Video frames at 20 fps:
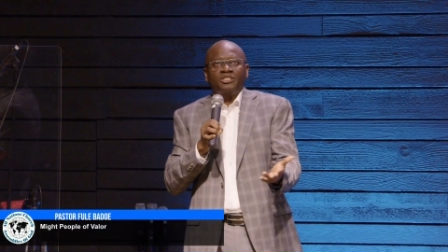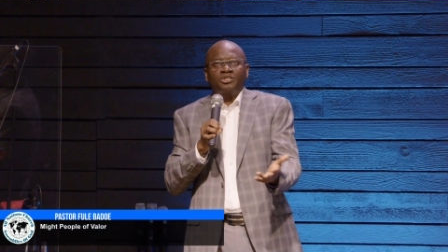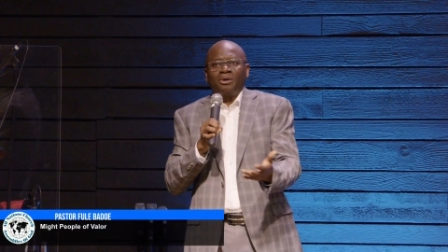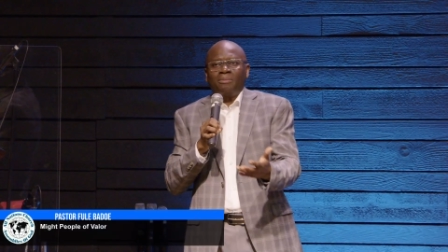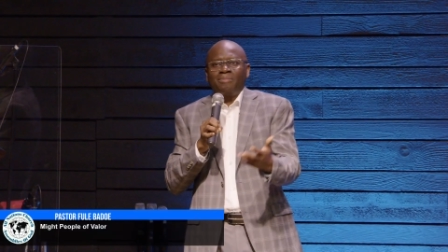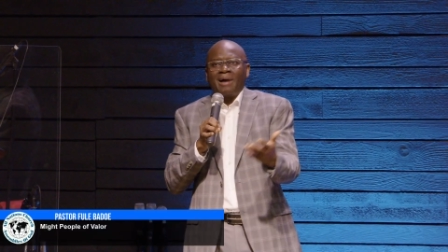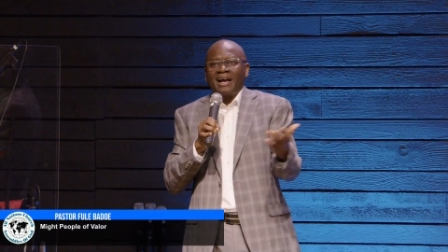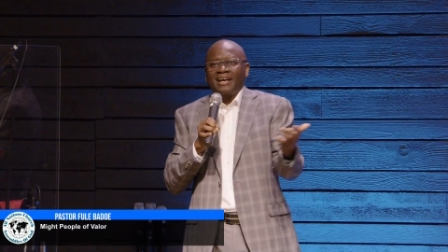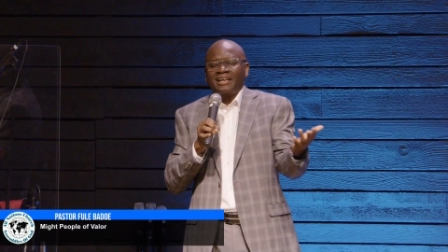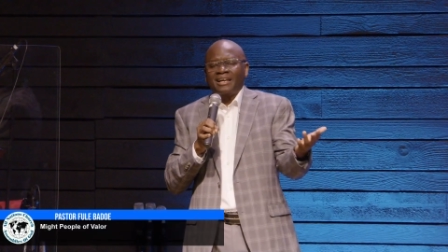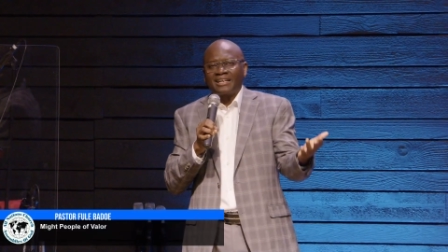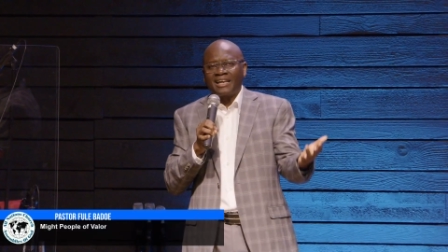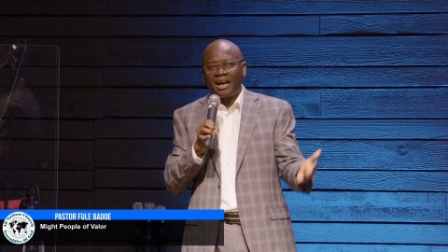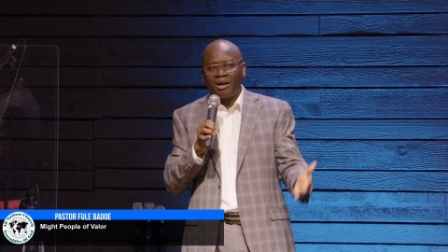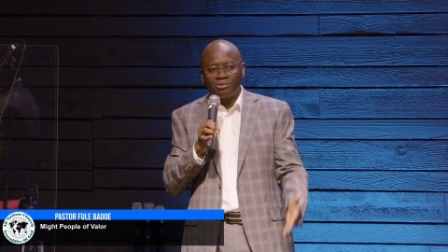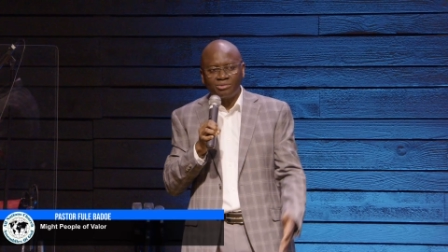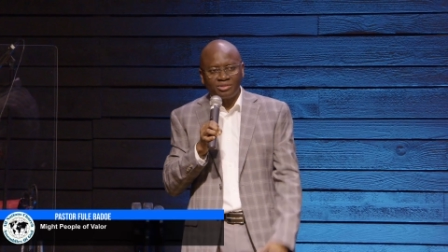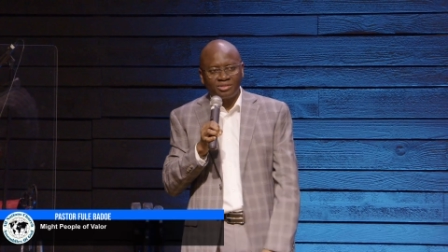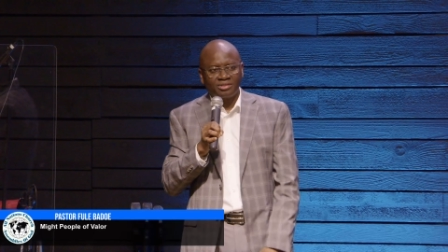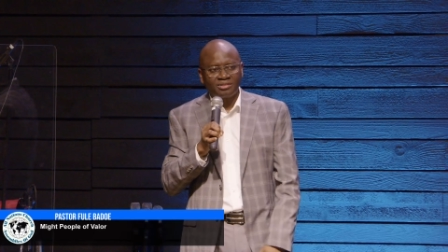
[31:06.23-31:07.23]
at your bank
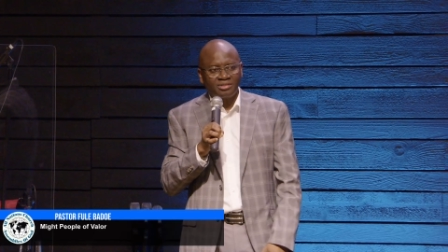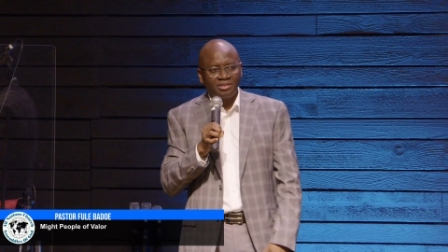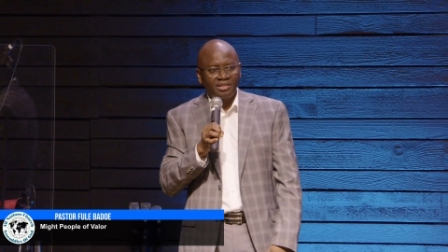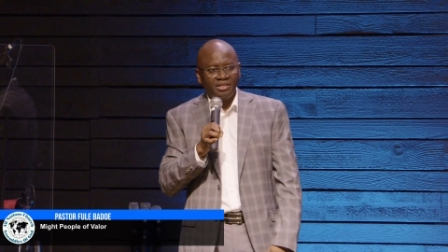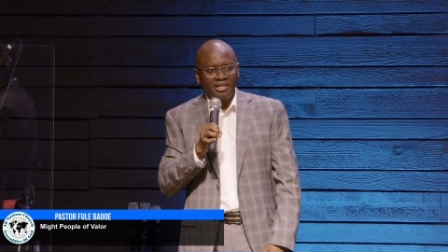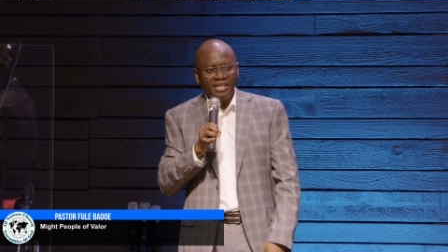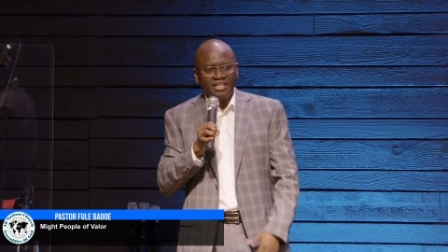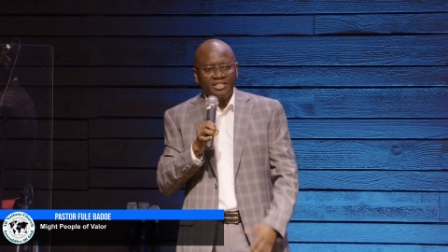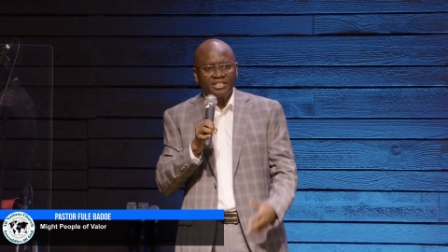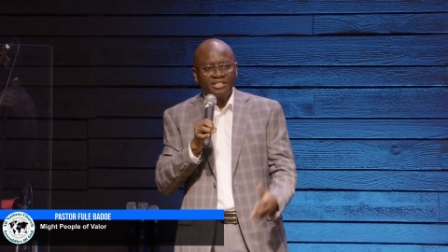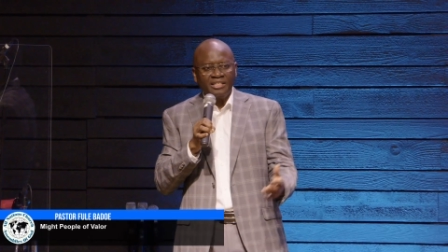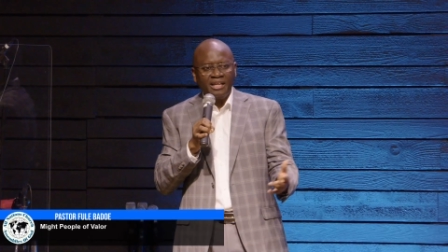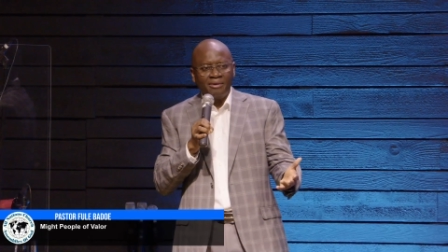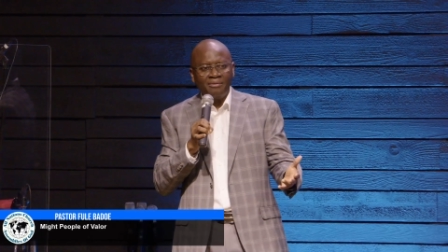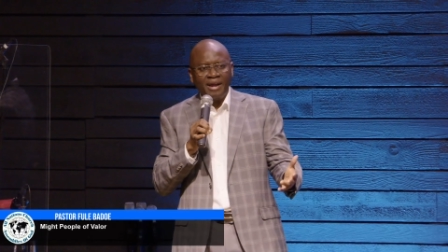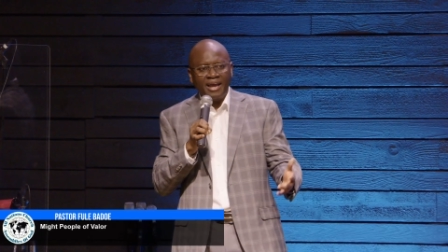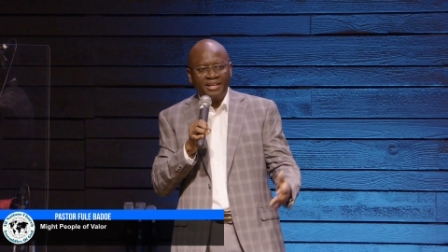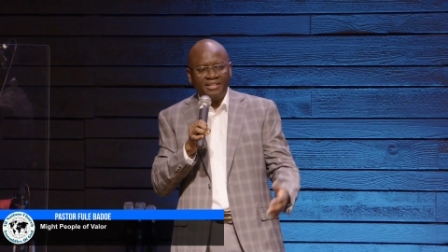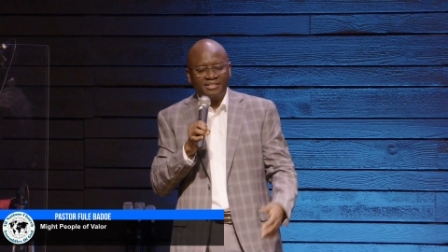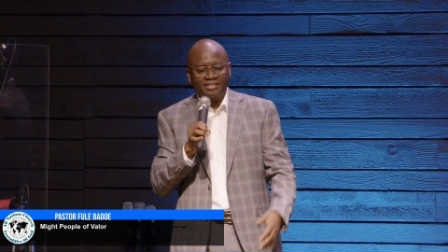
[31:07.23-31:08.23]
accounts is in
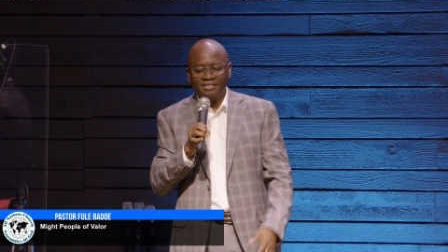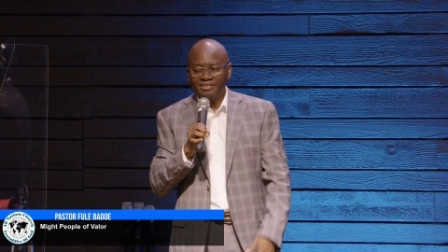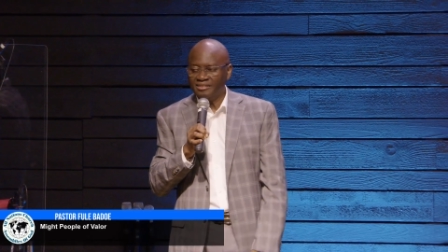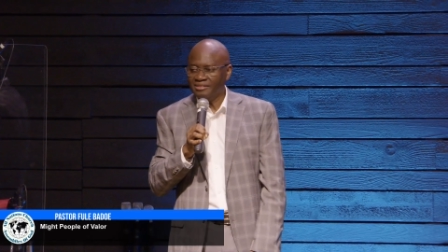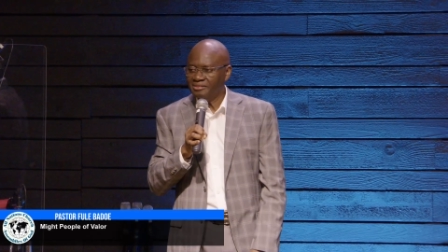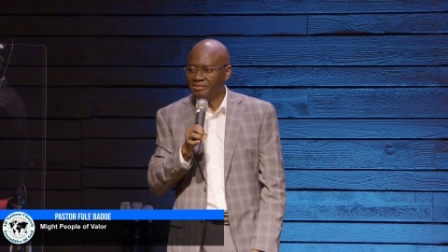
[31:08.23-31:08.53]
the red.